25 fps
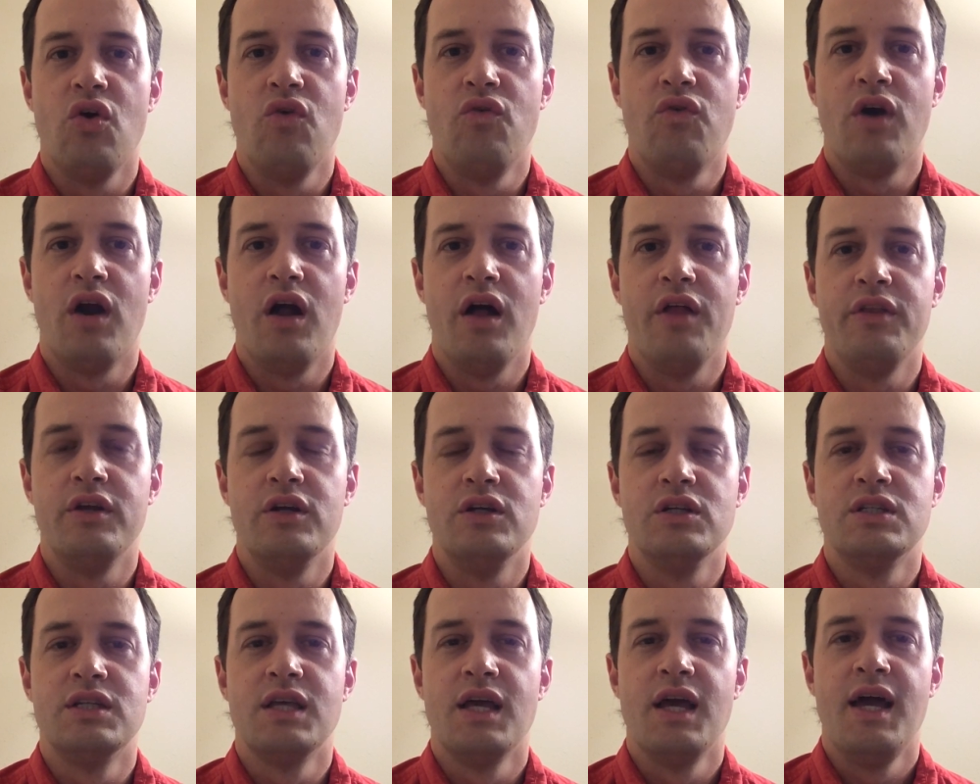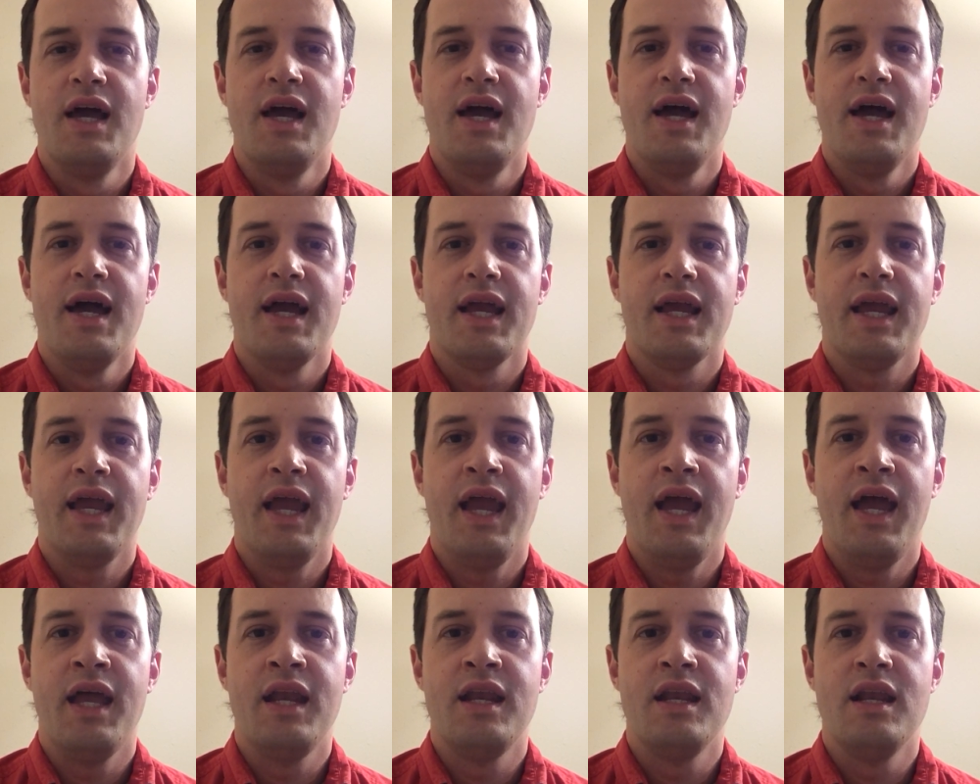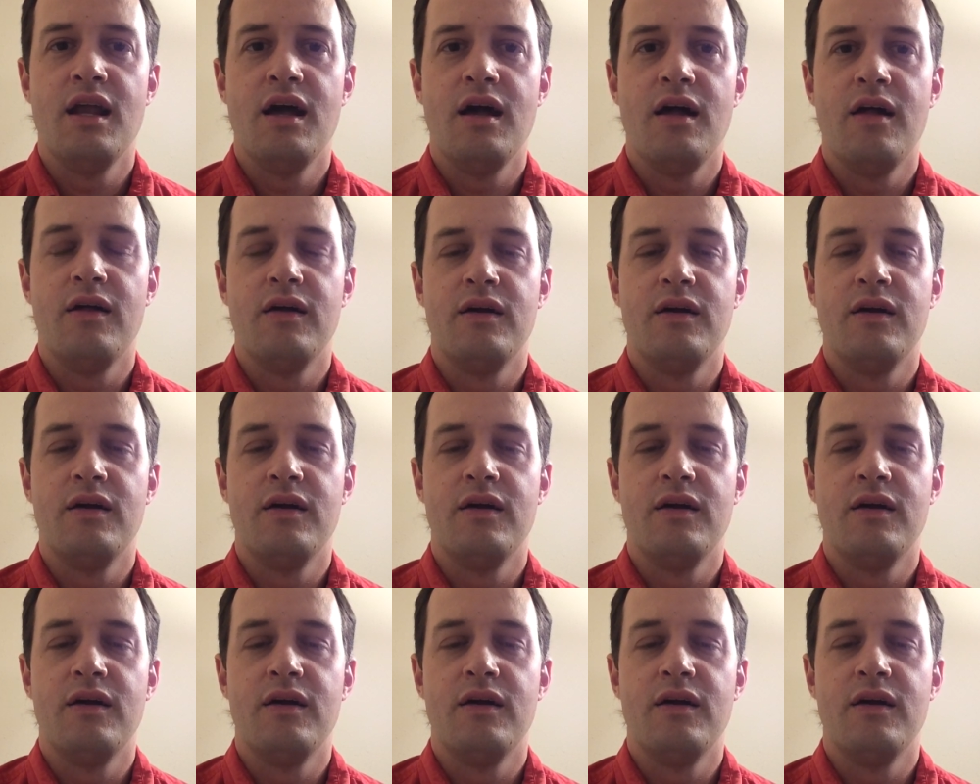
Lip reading: over others can